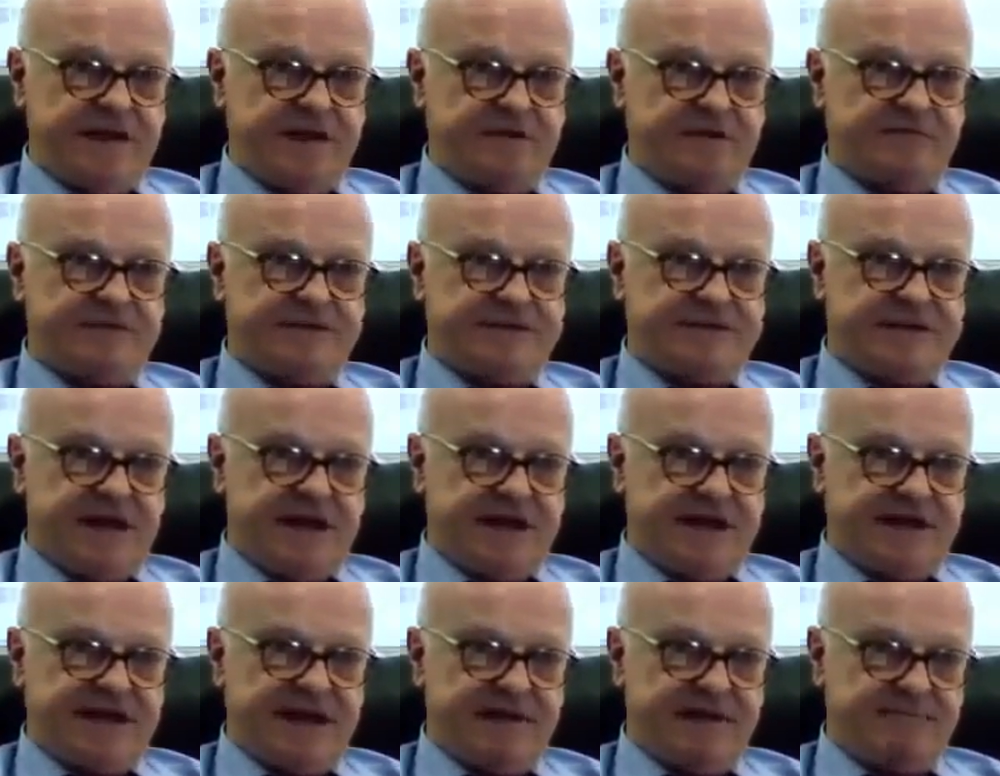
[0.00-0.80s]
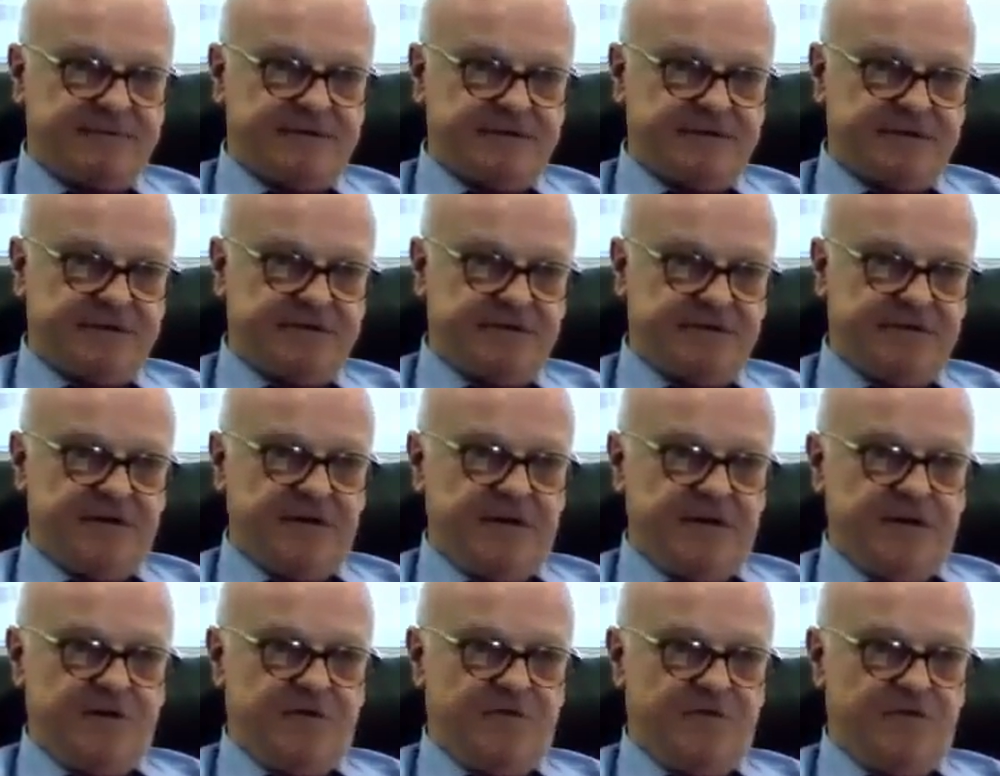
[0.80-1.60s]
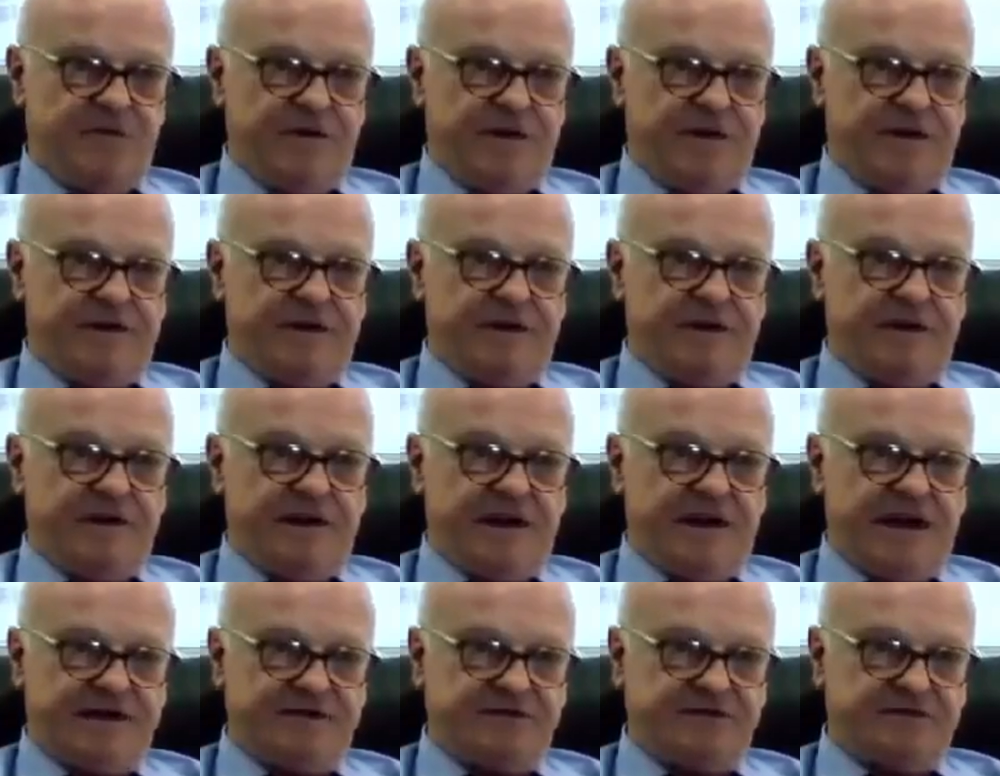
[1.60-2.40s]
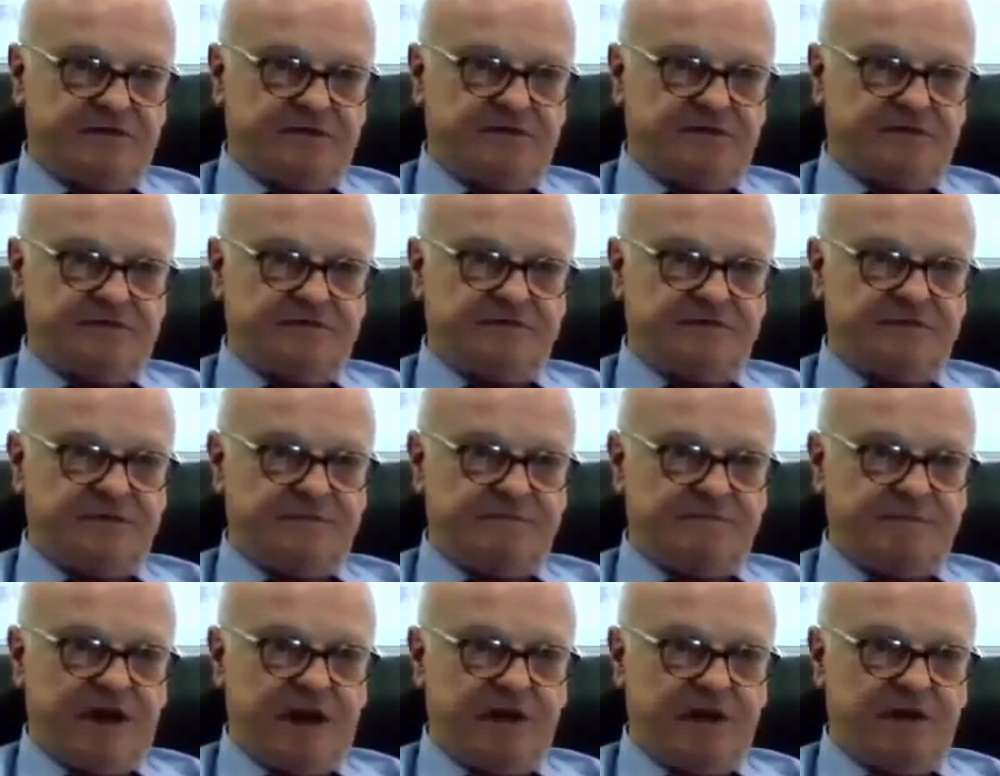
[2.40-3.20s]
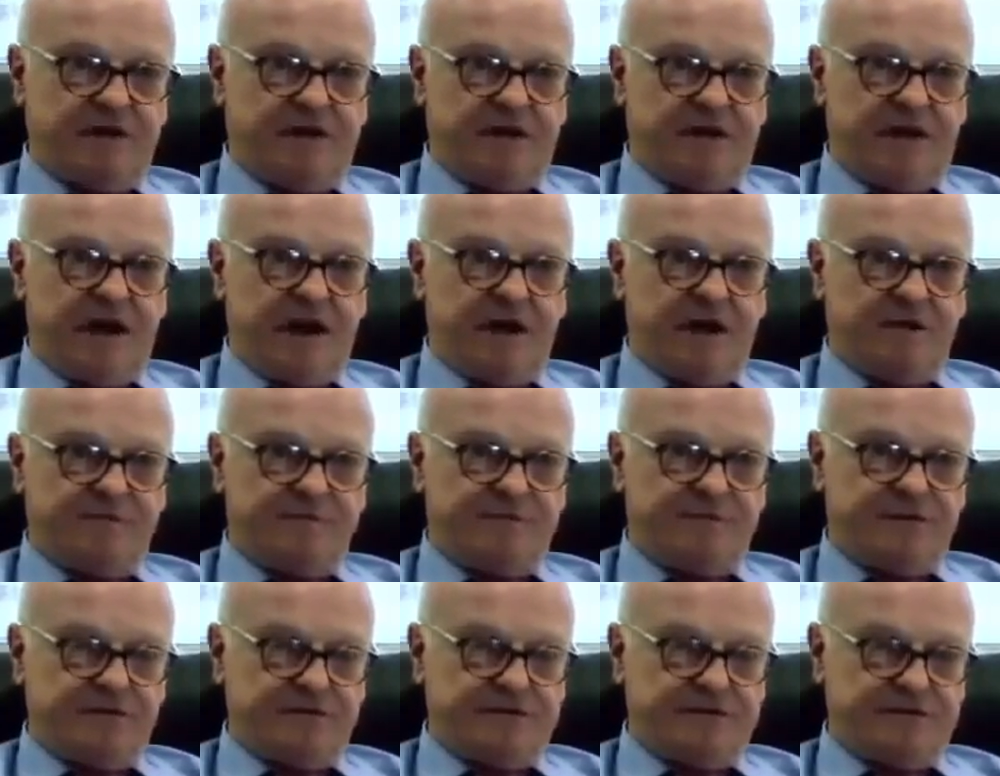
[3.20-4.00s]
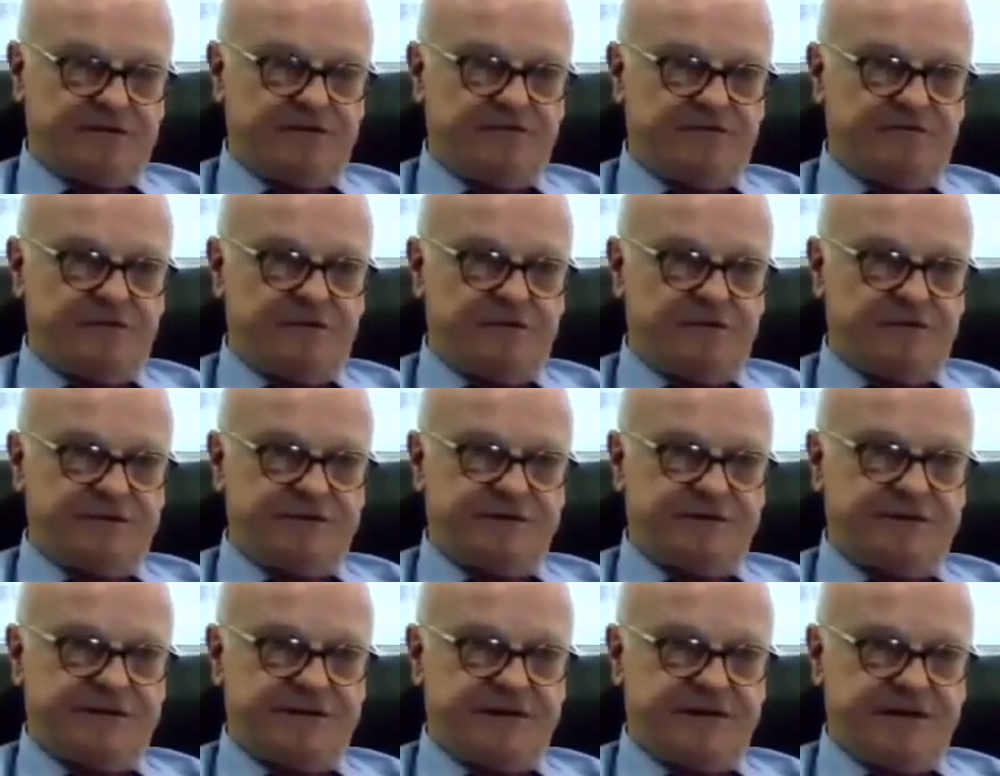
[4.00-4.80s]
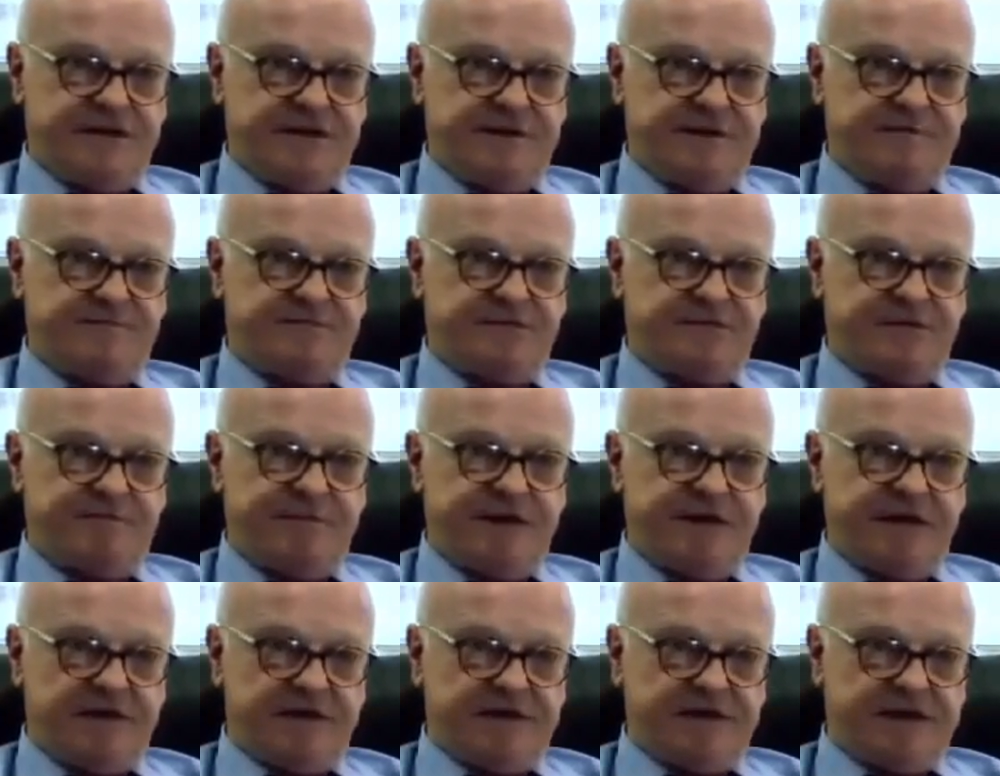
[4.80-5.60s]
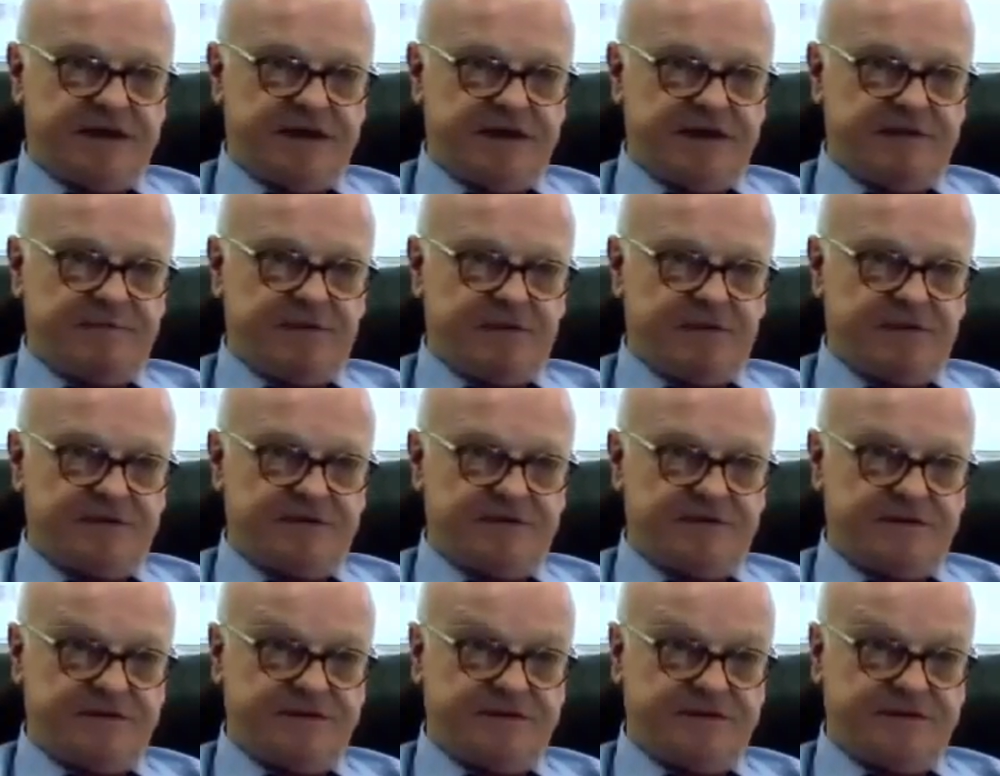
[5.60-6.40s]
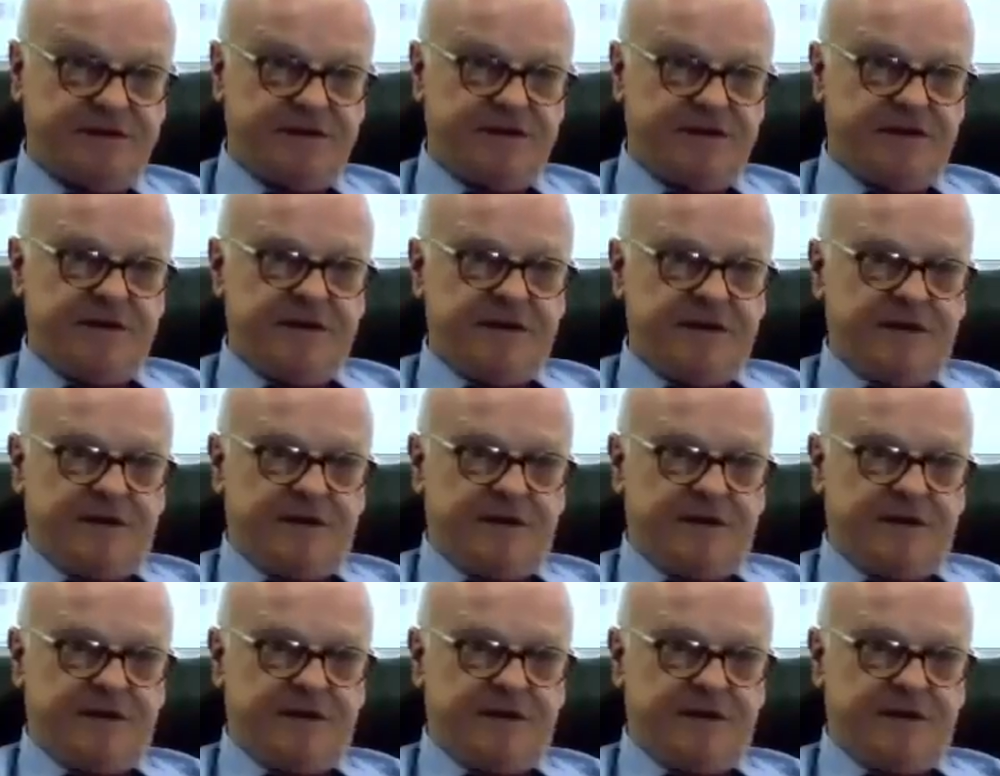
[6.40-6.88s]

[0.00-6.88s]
it was adapted with lateral power outputs towards the propeller gearboxes